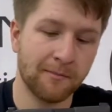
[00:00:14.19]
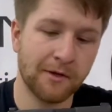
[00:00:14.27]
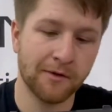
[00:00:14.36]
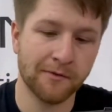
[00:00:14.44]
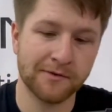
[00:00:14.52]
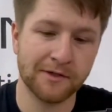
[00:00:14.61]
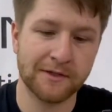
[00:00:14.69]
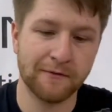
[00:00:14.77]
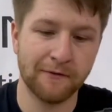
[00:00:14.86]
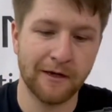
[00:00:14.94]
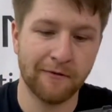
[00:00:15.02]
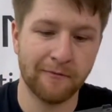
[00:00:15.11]

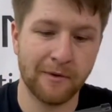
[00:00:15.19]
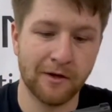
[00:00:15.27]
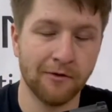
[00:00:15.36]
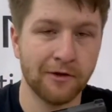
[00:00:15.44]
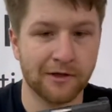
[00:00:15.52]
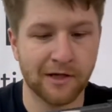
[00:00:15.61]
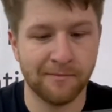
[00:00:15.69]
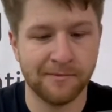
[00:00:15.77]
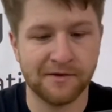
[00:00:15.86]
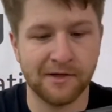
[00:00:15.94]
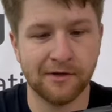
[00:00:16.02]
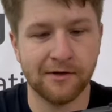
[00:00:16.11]
P365 barrel and
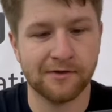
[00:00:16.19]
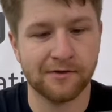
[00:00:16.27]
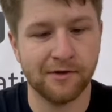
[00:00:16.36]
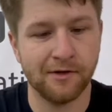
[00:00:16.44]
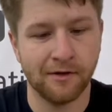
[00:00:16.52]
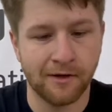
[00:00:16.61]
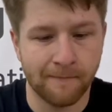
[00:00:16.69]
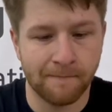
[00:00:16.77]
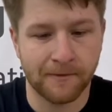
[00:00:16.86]
compensator install,